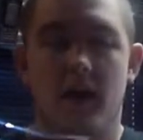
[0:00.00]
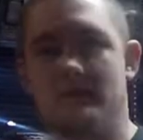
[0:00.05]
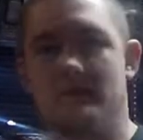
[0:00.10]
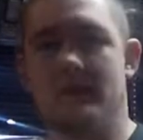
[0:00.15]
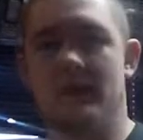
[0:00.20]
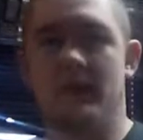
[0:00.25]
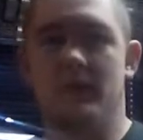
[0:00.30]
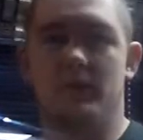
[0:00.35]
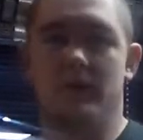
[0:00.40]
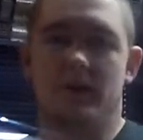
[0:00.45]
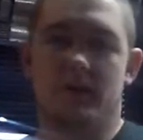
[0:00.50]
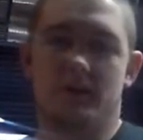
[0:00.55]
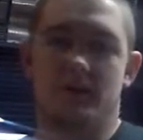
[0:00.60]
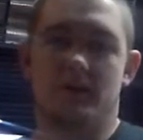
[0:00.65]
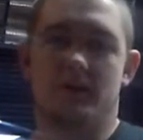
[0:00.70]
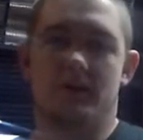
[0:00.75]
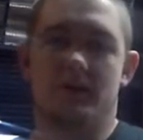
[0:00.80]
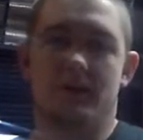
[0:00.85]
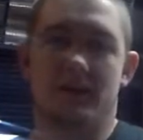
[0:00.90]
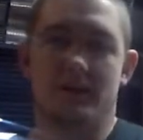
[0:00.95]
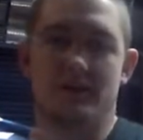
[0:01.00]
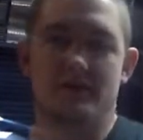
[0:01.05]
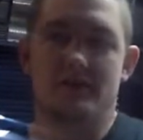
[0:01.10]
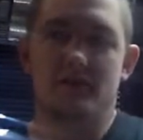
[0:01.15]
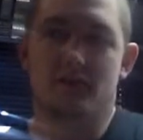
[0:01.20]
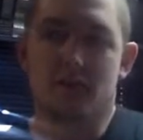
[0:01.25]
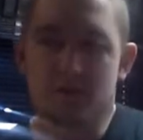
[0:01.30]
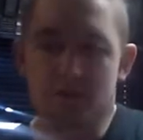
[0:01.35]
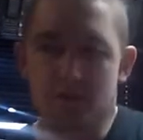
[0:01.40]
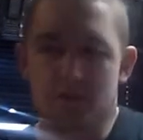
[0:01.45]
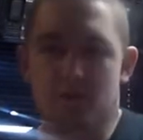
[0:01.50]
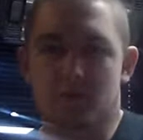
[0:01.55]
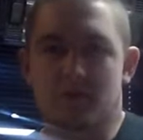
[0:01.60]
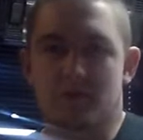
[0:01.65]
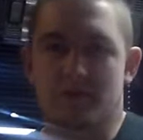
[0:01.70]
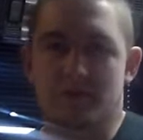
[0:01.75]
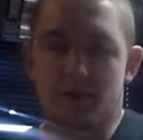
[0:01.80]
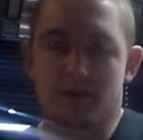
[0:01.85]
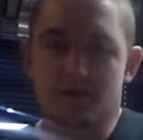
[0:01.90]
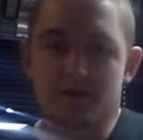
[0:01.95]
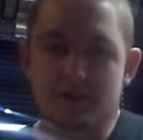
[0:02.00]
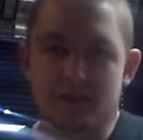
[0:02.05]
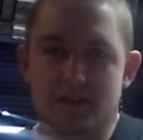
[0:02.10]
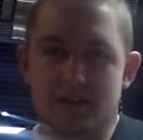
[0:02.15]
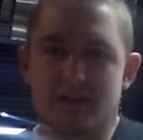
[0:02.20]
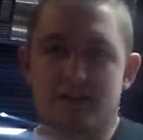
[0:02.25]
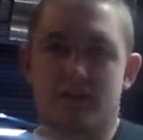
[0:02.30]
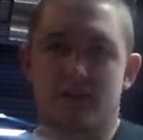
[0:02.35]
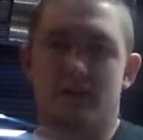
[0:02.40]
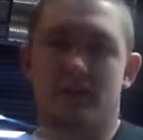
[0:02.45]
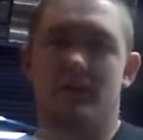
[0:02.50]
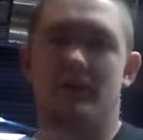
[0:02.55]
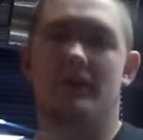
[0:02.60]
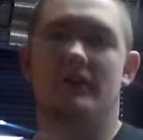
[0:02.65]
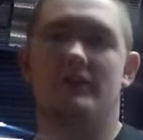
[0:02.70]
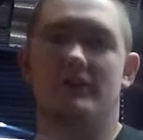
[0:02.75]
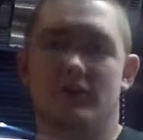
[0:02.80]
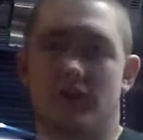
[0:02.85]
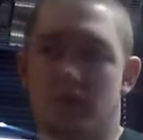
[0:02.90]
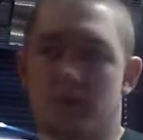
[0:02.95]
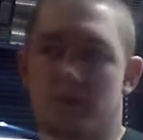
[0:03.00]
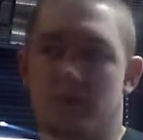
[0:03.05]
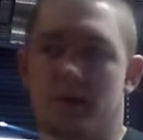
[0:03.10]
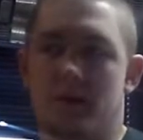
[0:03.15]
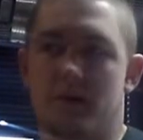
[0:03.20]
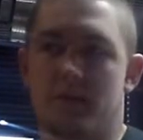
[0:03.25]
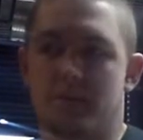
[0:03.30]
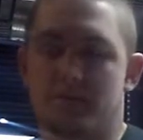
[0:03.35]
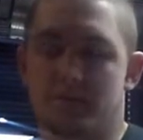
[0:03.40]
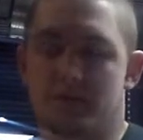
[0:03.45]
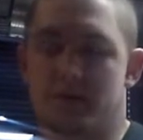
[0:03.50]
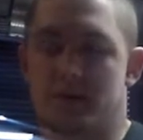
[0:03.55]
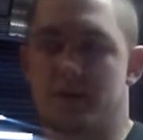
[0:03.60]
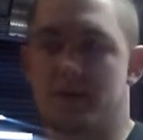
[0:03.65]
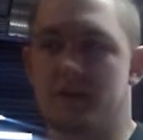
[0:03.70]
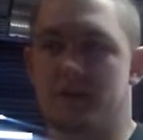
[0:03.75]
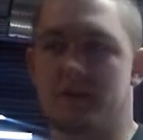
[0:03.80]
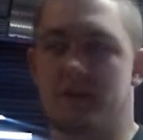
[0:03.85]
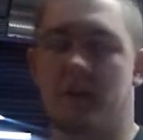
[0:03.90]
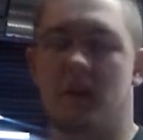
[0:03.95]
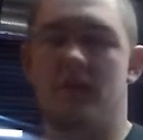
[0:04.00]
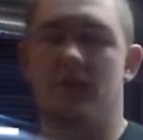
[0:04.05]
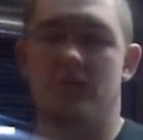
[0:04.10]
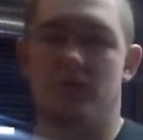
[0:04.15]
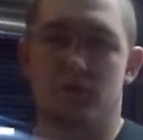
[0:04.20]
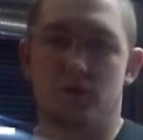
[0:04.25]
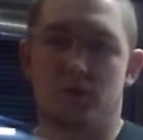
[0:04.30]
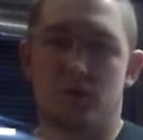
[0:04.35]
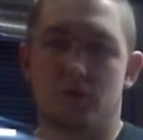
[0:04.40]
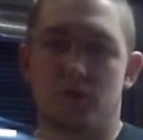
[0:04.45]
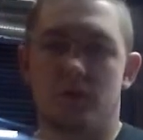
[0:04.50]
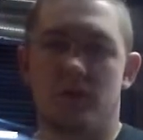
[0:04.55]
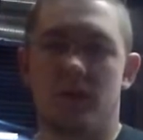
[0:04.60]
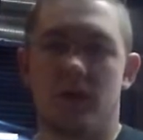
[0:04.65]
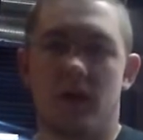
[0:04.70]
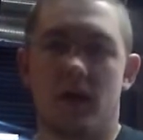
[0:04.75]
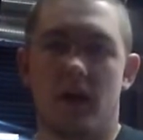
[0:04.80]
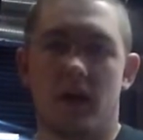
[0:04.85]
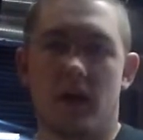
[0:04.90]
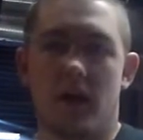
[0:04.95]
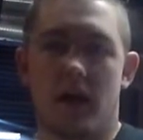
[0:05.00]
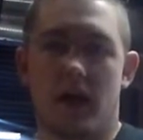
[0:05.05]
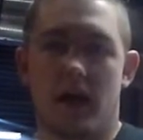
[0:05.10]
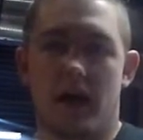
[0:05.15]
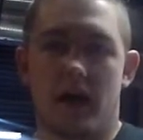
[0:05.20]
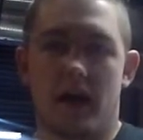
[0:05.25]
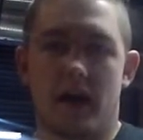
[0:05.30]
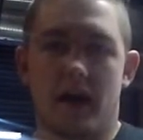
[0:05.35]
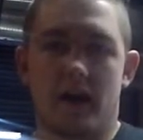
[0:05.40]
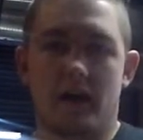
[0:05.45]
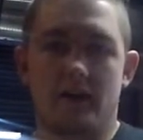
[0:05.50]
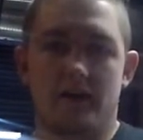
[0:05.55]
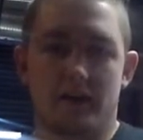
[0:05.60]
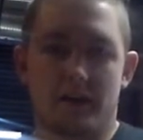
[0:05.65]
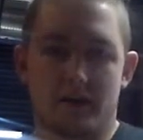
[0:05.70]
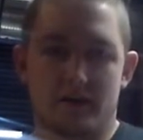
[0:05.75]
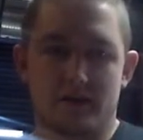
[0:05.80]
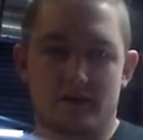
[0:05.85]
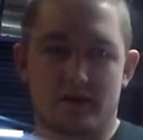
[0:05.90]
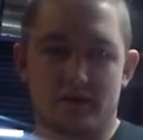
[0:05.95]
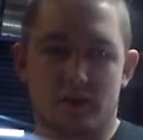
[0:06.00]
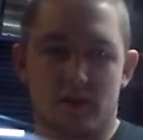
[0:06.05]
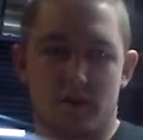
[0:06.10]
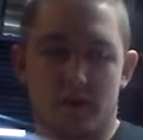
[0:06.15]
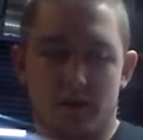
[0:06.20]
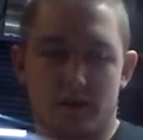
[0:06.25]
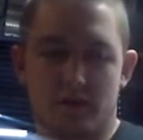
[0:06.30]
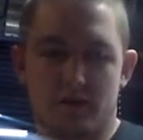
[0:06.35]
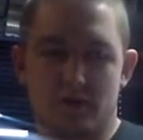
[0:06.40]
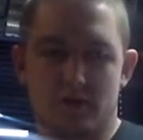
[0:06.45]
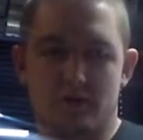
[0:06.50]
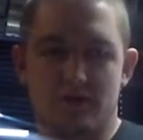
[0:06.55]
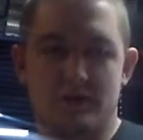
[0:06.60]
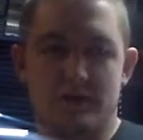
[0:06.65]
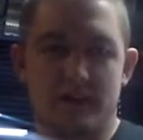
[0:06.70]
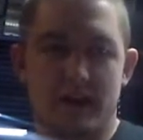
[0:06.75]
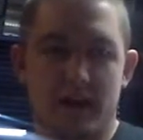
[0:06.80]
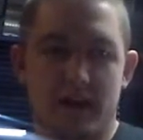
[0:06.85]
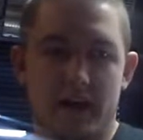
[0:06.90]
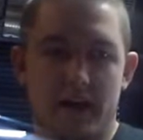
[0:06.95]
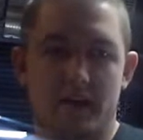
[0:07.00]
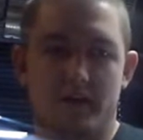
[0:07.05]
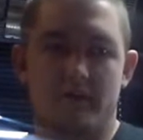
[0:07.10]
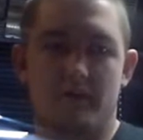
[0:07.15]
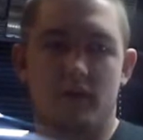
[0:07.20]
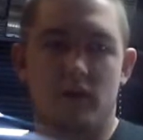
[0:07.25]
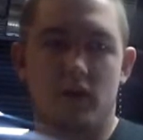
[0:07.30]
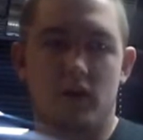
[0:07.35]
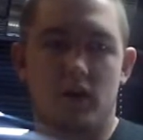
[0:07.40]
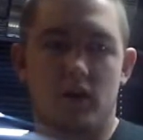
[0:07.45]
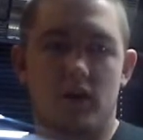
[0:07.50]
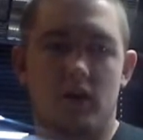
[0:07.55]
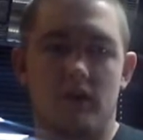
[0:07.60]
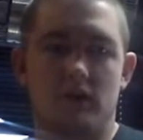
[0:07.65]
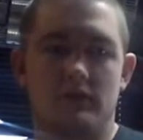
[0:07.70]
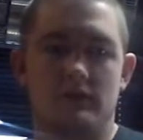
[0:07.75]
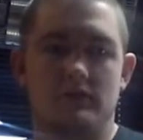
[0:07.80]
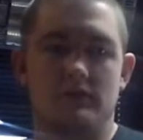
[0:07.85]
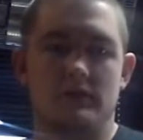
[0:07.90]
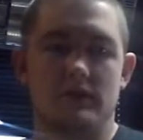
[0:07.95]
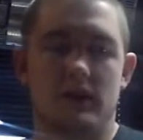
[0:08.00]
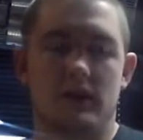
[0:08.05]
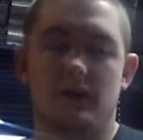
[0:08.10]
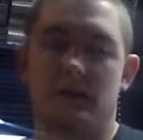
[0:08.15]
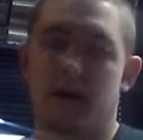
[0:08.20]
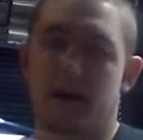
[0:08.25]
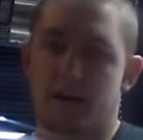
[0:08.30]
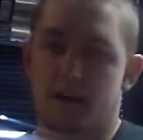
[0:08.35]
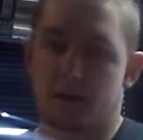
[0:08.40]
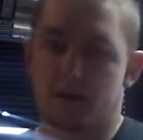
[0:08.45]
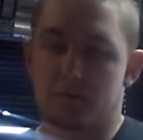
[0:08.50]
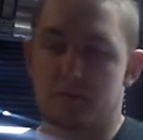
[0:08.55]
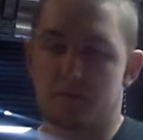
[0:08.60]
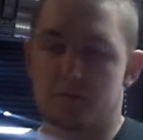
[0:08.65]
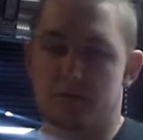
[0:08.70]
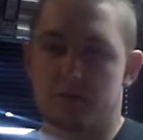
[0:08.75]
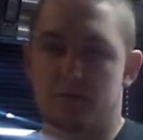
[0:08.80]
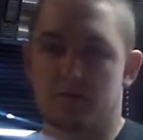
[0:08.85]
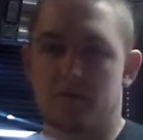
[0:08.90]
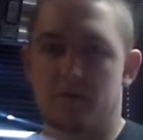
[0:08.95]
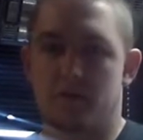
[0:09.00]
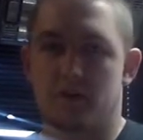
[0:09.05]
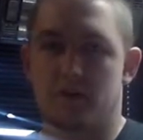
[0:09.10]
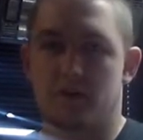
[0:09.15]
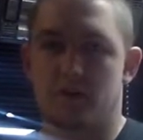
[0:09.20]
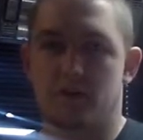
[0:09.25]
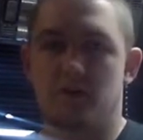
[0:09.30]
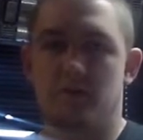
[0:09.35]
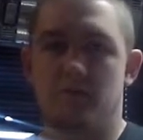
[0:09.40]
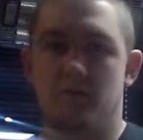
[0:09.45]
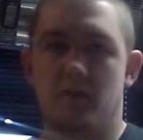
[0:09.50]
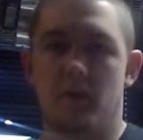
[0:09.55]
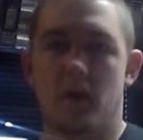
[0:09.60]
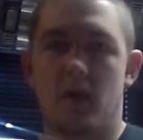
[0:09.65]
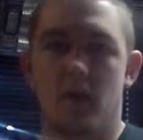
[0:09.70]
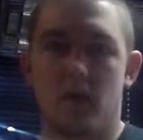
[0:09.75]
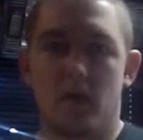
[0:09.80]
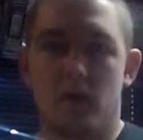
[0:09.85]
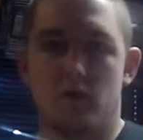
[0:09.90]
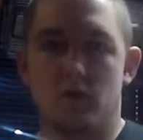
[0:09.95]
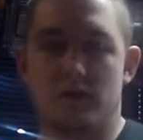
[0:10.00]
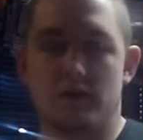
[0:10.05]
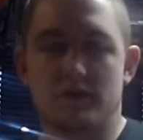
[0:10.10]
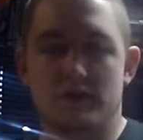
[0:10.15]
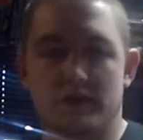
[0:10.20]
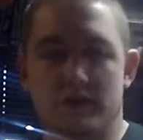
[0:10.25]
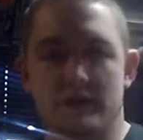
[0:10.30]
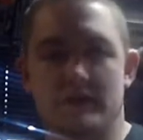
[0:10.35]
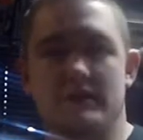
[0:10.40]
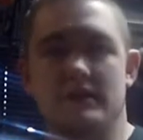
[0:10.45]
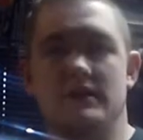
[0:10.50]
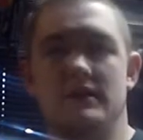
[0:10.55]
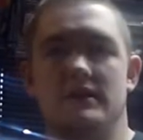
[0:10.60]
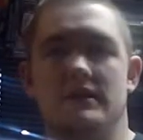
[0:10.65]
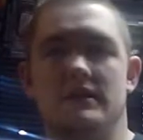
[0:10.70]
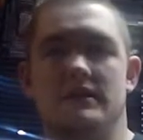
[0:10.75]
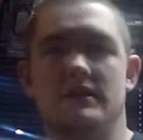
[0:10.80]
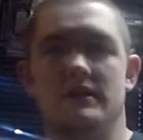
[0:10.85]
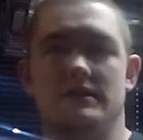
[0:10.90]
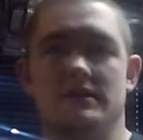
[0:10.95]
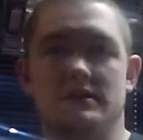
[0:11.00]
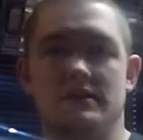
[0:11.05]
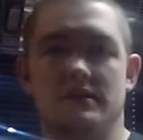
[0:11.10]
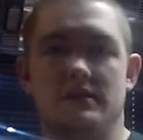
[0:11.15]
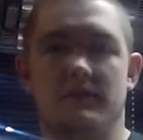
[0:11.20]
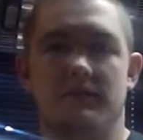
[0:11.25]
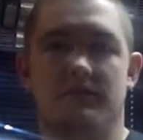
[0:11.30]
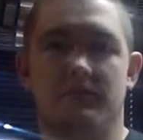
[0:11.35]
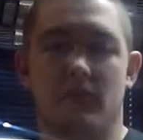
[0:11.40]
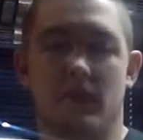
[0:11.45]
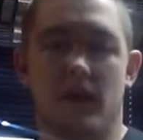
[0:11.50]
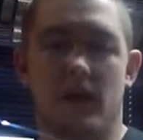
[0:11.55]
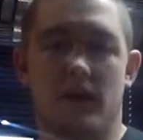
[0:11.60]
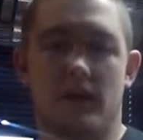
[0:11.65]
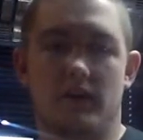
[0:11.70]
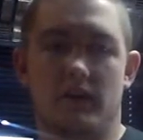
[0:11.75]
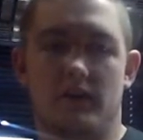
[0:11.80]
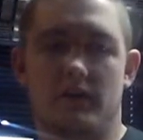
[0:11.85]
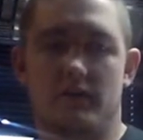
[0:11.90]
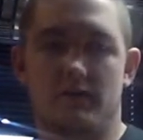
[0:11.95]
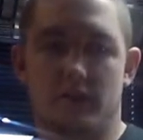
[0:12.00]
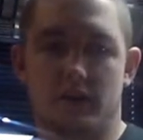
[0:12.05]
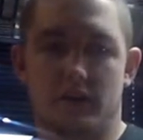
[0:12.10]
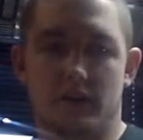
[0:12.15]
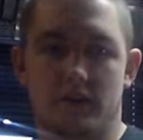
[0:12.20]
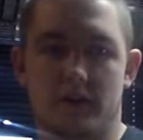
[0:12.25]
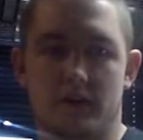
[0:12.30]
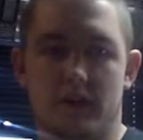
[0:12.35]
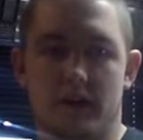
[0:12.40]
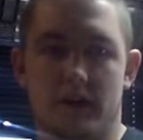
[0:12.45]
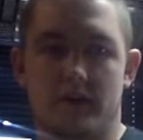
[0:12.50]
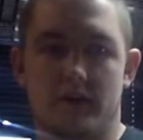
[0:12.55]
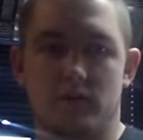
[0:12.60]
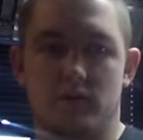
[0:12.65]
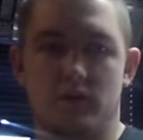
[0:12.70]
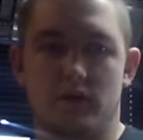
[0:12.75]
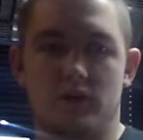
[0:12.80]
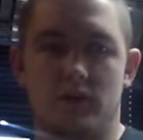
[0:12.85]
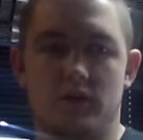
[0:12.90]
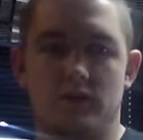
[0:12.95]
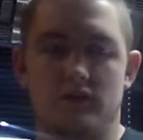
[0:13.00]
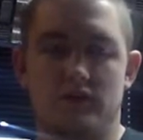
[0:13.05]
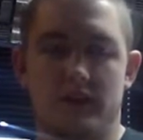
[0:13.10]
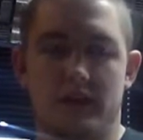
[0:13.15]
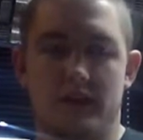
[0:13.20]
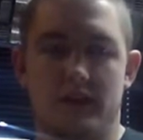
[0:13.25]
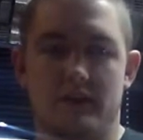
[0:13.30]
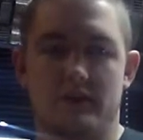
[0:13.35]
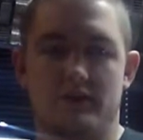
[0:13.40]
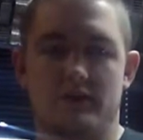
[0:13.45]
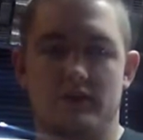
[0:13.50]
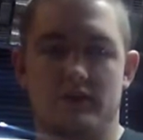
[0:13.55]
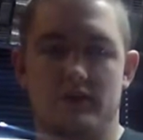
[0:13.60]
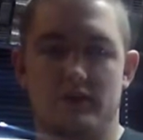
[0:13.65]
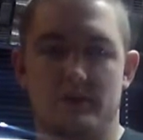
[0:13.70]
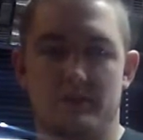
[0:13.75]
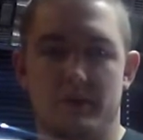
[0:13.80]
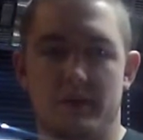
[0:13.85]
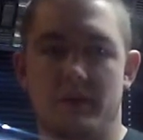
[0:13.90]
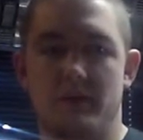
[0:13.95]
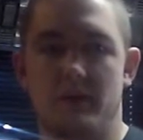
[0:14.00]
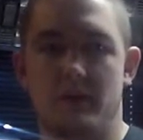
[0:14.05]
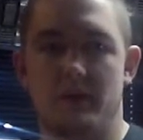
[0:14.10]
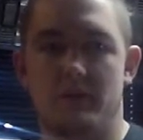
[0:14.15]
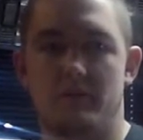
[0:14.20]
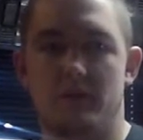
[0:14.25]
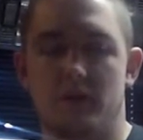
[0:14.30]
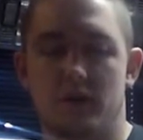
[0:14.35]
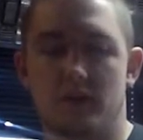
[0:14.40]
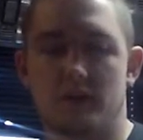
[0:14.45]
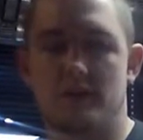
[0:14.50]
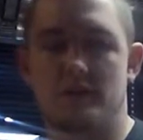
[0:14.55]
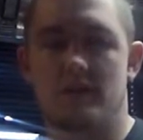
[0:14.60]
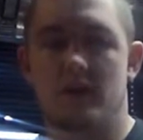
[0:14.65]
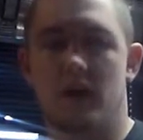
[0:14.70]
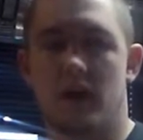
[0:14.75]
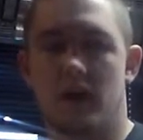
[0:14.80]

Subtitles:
Today we are doing an install on my 2017 Toyota Tacoma TRD Off-Road, and the install we are doing today involves a line output converter, which is a converter that will change your speaker inputs